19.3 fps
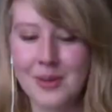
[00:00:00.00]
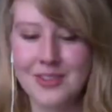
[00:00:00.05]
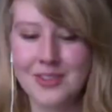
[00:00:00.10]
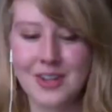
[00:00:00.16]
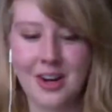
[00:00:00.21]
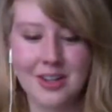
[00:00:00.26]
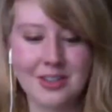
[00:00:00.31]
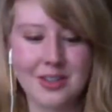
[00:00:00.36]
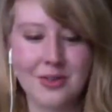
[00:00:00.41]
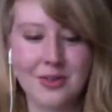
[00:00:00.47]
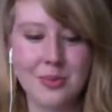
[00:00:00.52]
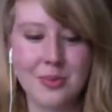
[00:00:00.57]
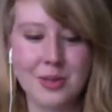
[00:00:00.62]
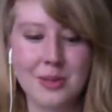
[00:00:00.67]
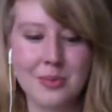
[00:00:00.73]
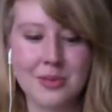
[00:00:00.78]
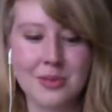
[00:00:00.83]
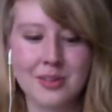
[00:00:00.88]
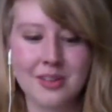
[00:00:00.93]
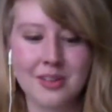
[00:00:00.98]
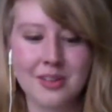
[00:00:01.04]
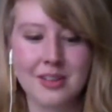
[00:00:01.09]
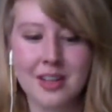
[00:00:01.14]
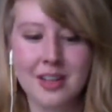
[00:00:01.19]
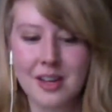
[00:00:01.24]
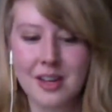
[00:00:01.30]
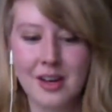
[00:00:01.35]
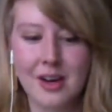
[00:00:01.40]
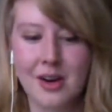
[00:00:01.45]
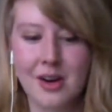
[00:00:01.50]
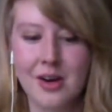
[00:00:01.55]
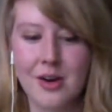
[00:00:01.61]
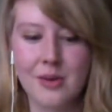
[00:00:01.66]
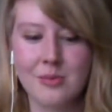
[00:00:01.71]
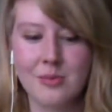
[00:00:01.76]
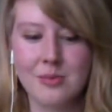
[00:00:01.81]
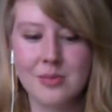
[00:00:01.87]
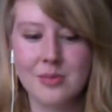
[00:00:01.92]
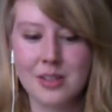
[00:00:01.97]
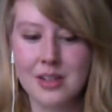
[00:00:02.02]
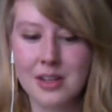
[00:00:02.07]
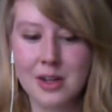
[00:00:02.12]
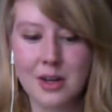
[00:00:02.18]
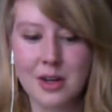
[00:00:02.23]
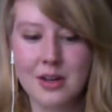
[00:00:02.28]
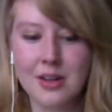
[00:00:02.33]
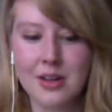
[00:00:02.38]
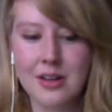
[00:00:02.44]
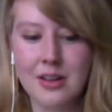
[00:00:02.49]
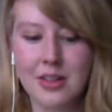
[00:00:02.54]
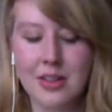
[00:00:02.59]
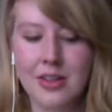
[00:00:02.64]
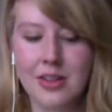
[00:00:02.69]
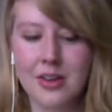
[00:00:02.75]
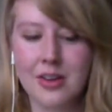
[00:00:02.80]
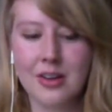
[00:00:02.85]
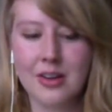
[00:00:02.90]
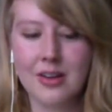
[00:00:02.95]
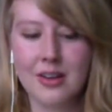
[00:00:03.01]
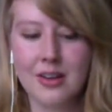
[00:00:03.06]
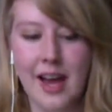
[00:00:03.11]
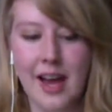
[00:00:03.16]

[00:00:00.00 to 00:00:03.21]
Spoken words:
talk to other people. The